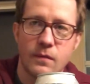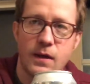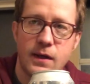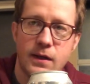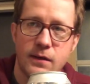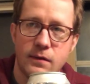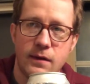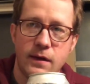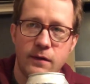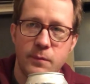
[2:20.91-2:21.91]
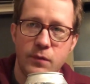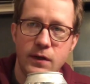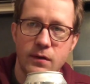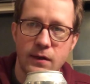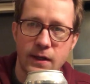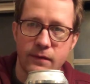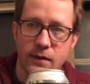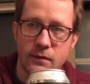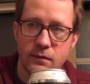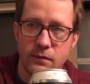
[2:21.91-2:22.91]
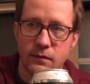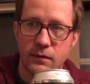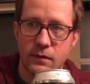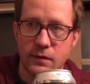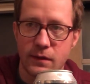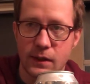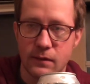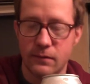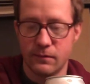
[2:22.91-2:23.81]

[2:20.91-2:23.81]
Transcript: And getting some pretty good lacing in there.